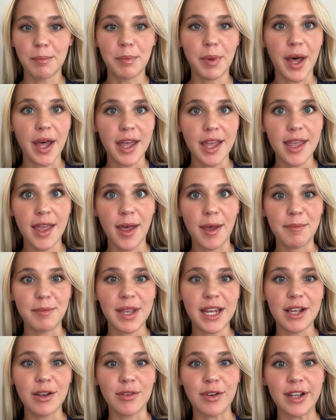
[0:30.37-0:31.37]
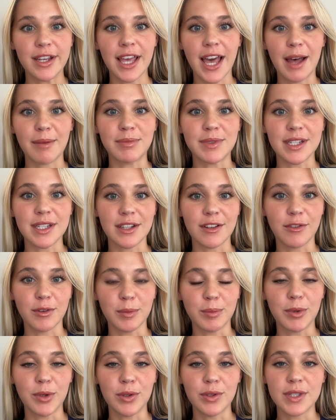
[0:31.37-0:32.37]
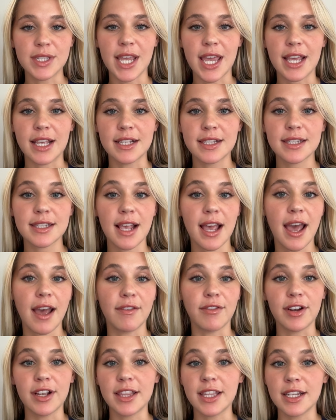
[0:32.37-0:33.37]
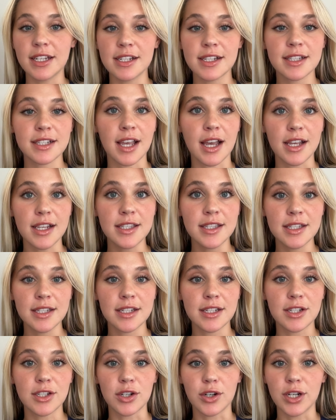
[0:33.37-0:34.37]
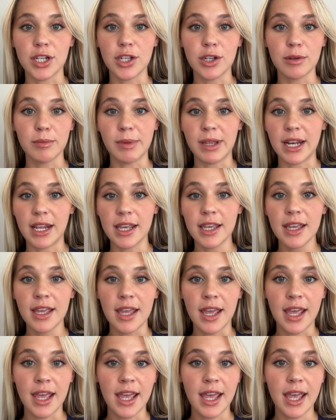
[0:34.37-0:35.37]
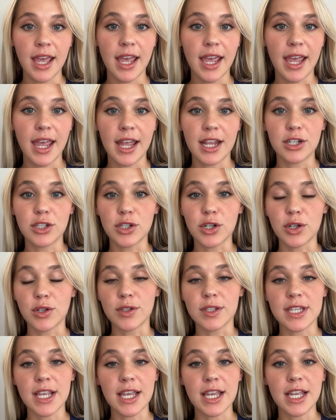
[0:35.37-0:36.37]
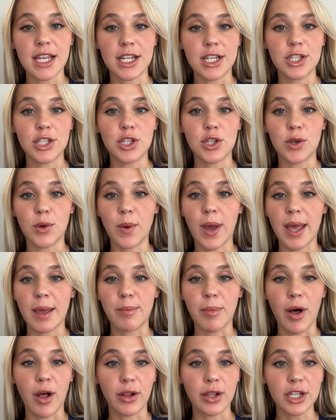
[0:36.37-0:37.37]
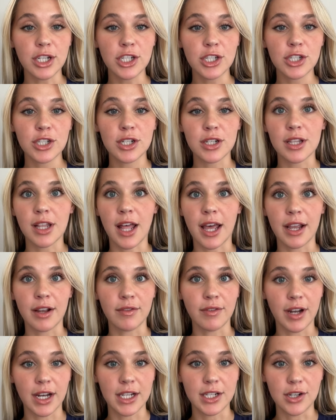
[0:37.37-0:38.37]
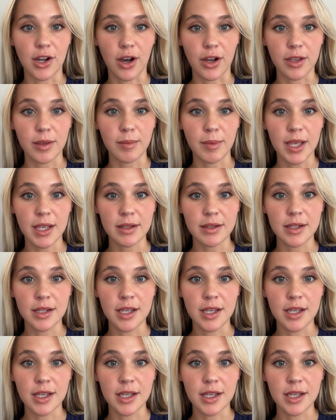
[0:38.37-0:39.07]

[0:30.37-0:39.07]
But a meeting recap deliverable takes everything discussed during your meeting and turns it into a polished, client-ready document.